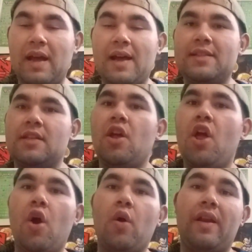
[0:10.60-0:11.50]
guys?
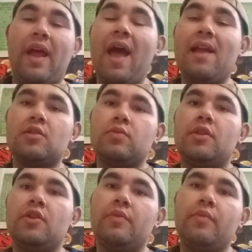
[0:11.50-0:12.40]
Holyknight Atlas
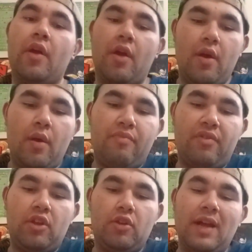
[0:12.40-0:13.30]
with you,
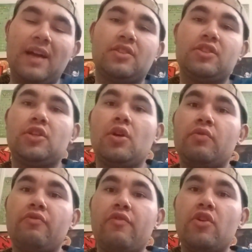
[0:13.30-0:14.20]
bringing you Dr.
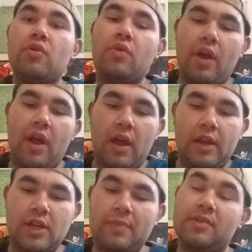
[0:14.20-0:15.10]
Stone review,
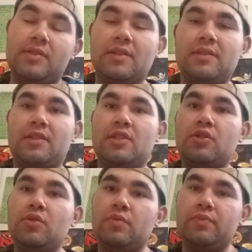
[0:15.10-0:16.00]
chapter
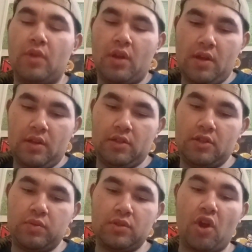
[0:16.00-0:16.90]
62.
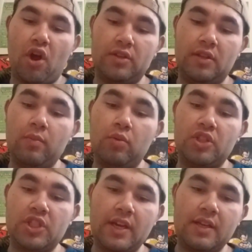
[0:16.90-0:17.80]
This was called
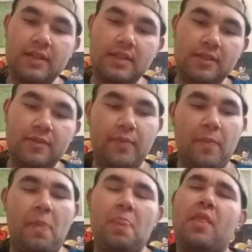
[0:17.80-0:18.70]
Double Chase.
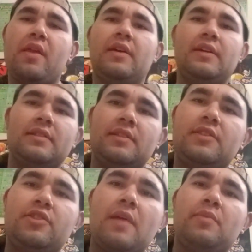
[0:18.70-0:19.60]

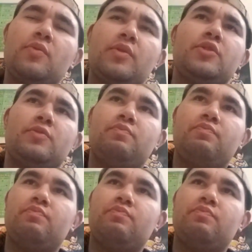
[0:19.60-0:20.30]
This chapter was